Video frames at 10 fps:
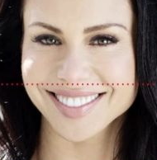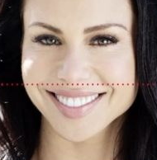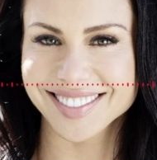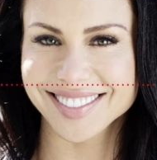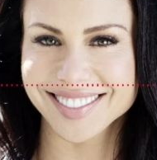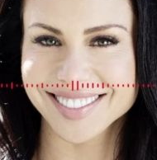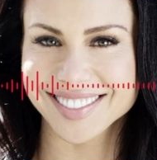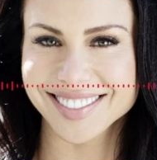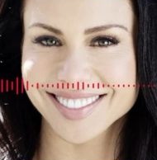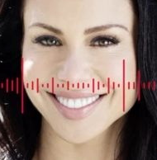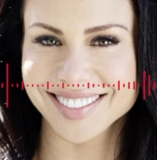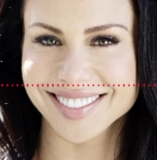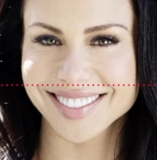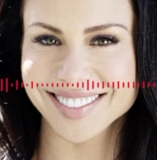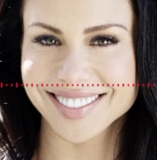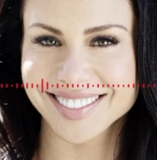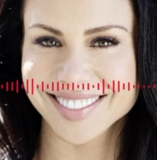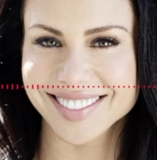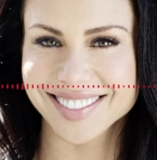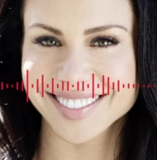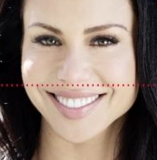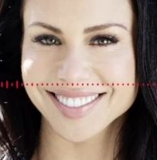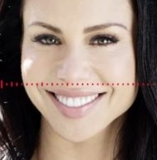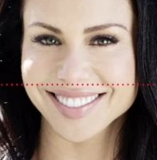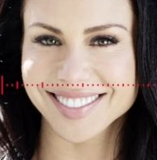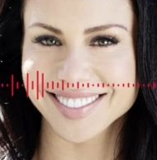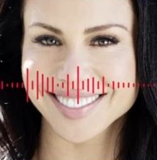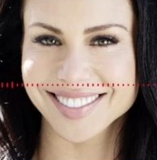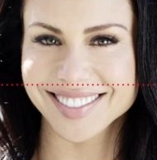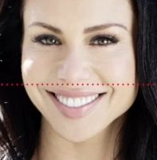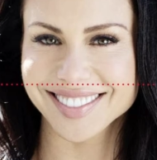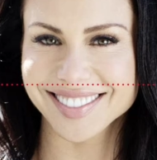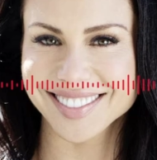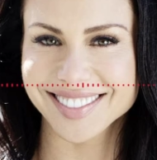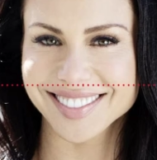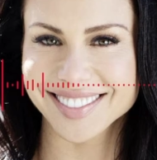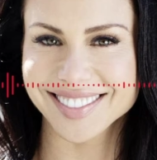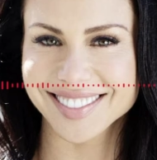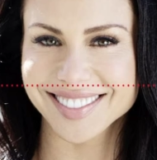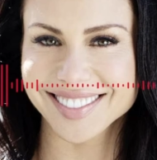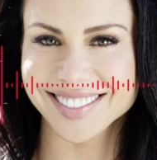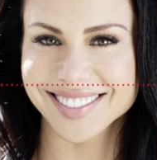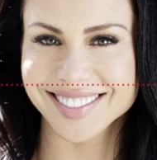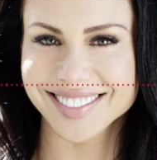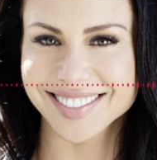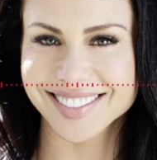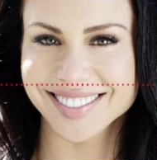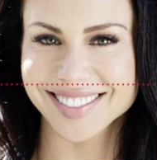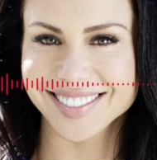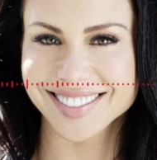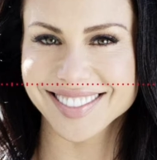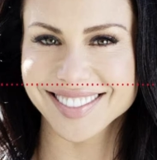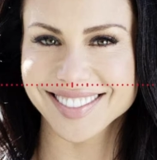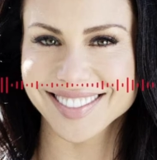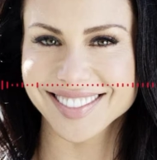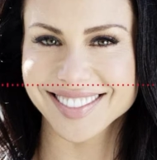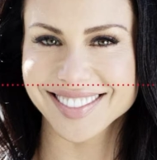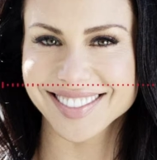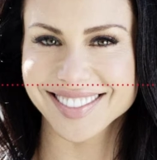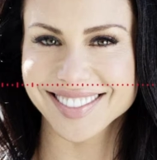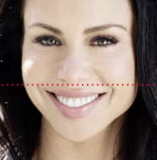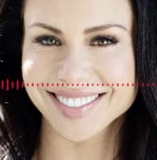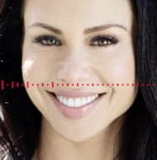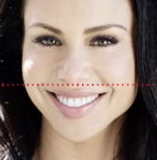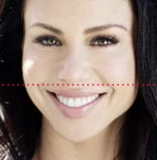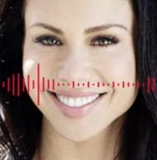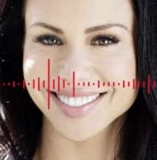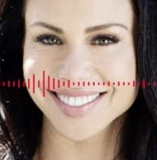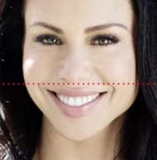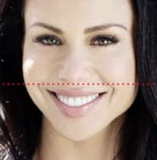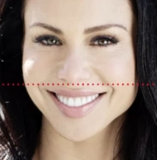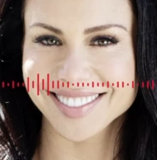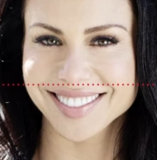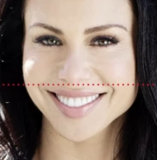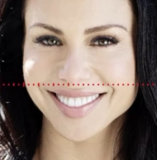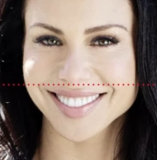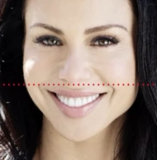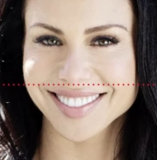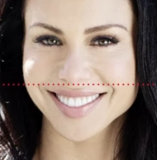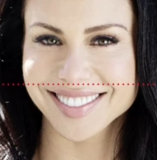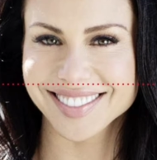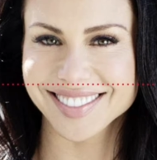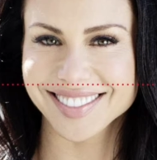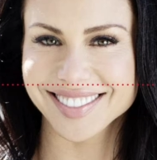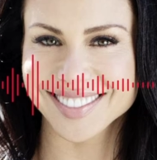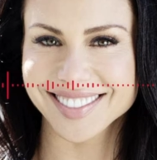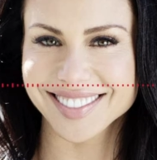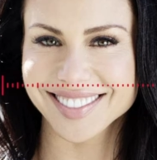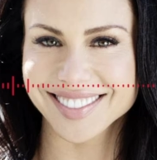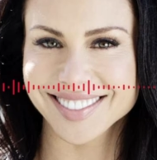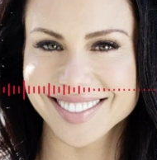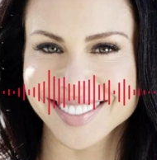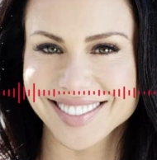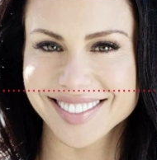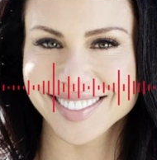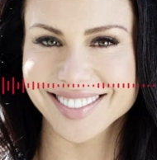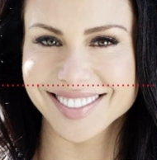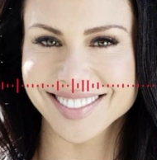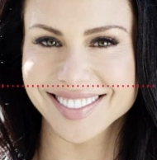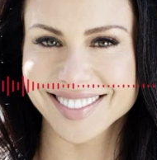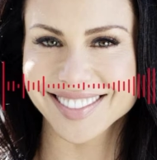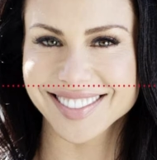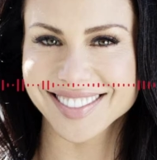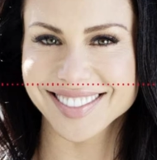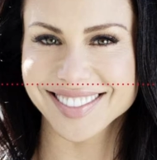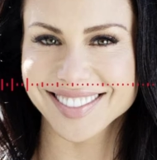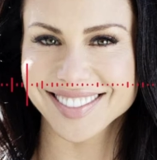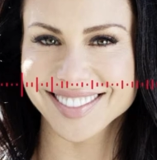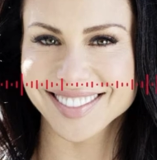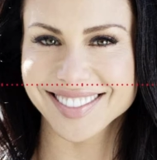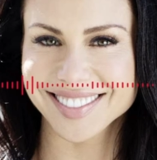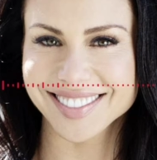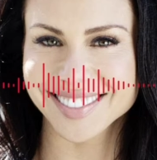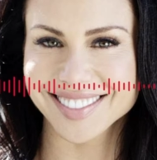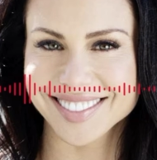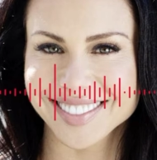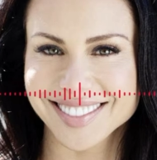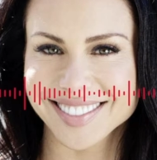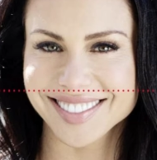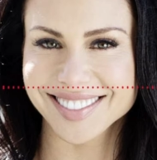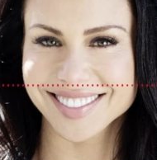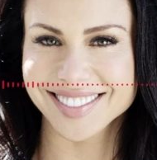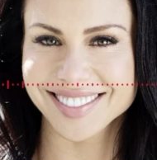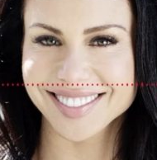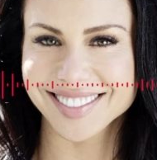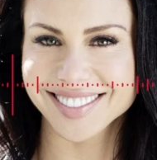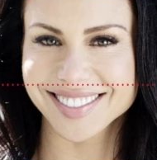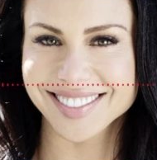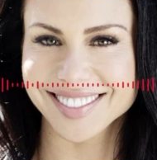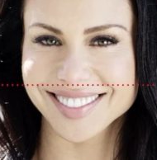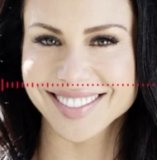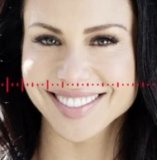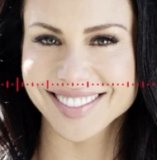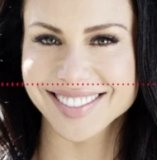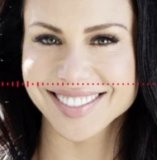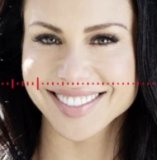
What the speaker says: your bread and butter, what you're talking about day in and day out. But before the show, you told me some really interesting things that I think probably say a lot about your character and a lot about how you became the person